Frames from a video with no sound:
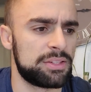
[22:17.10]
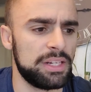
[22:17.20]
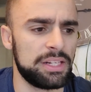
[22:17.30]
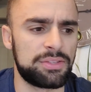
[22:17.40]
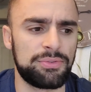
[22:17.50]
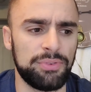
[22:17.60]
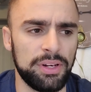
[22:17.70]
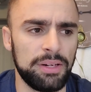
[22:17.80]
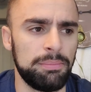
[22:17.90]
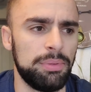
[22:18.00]
it's
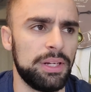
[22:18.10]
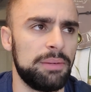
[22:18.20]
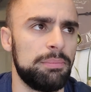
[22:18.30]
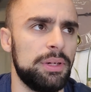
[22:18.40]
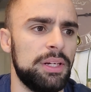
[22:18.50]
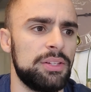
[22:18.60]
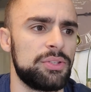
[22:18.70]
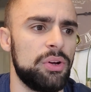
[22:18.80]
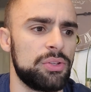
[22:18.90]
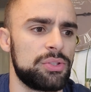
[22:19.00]
fun, but is
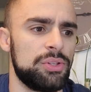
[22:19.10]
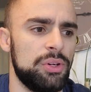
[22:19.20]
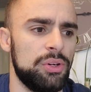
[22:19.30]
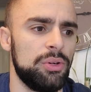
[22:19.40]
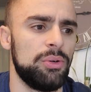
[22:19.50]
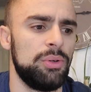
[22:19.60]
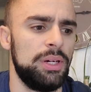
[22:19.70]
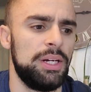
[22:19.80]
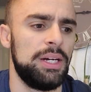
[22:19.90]
also